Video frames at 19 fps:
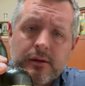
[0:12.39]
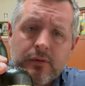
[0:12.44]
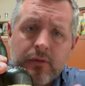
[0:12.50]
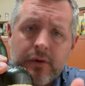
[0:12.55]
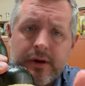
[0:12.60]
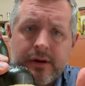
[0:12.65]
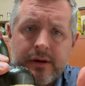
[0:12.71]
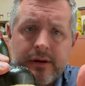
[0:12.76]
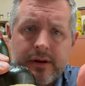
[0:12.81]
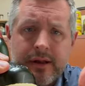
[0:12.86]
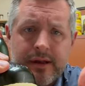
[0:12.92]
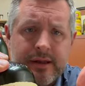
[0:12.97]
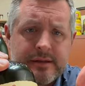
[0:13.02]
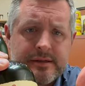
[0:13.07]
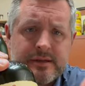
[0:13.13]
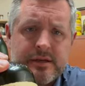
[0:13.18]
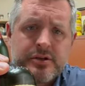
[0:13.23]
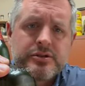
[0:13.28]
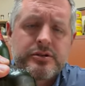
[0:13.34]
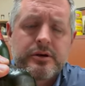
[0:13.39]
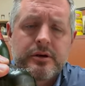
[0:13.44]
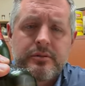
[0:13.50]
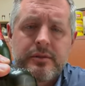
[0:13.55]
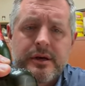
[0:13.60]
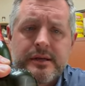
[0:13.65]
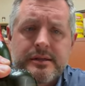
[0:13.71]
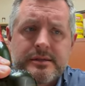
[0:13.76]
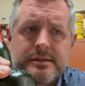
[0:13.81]
And what it essentially
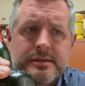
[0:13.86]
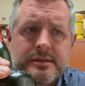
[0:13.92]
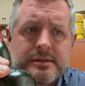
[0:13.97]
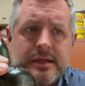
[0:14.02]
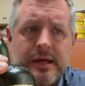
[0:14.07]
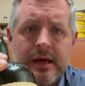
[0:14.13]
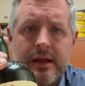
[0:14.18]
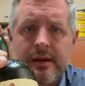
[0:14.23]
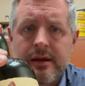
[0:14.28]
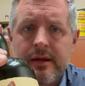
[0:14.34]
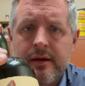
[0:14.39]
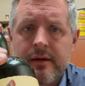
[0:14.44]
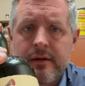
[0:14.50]
means is that